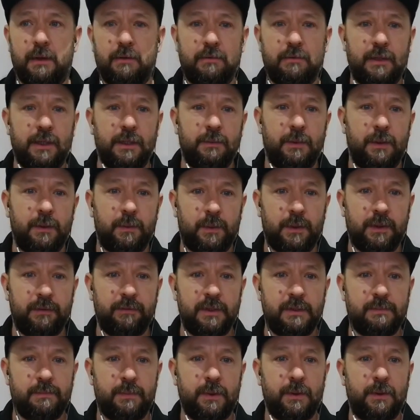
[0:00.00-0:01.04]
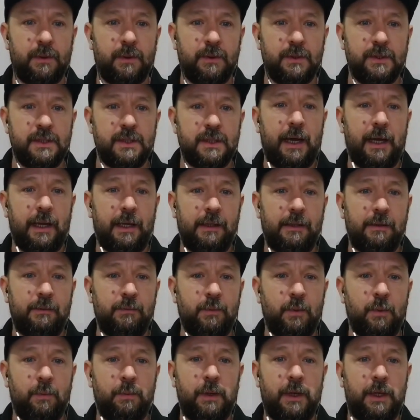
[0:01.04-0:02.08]
I really want one of his boards and
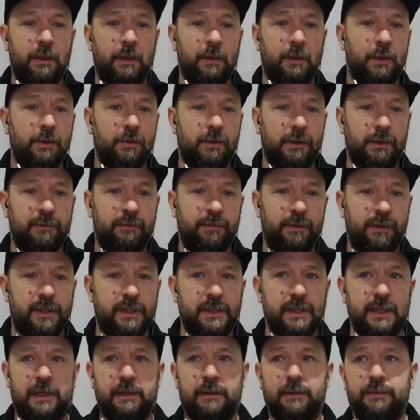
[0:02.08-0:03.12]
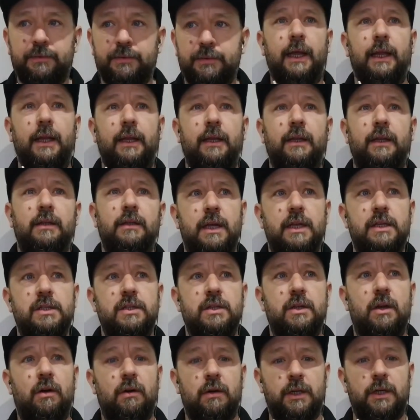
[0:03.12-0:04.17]
we'll put an order in for yourself. And it's
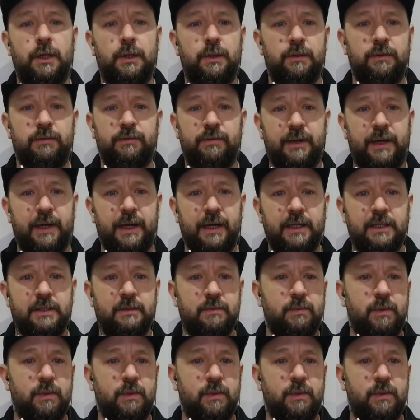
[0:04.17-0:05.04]
not going to affect